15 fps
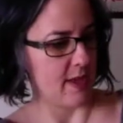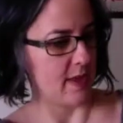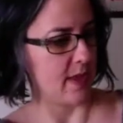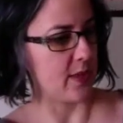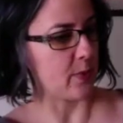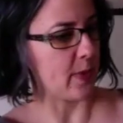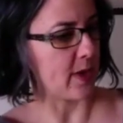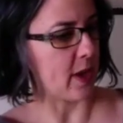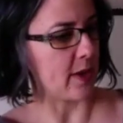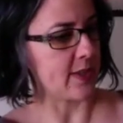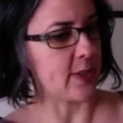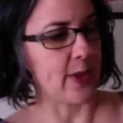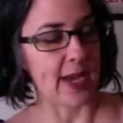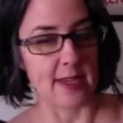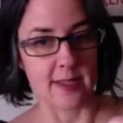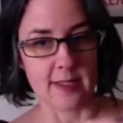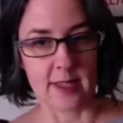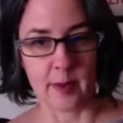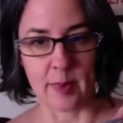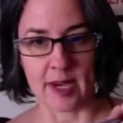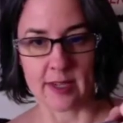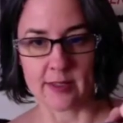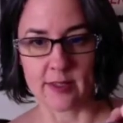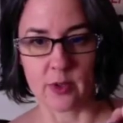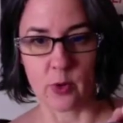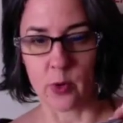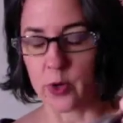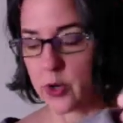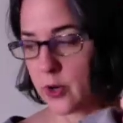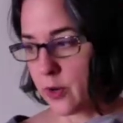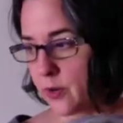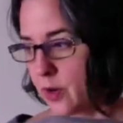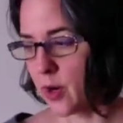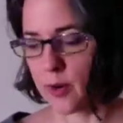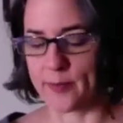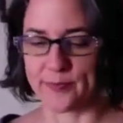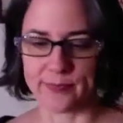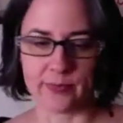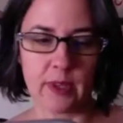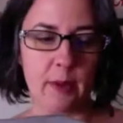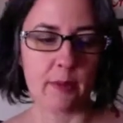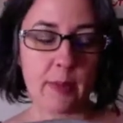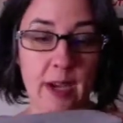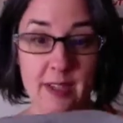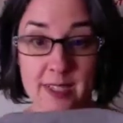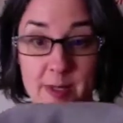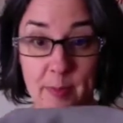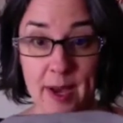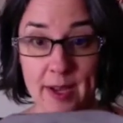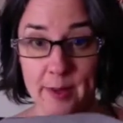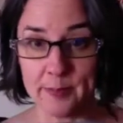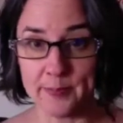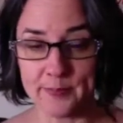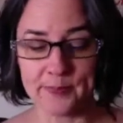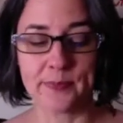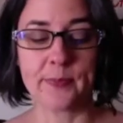This one also has a boxed corner, or boxed bottom,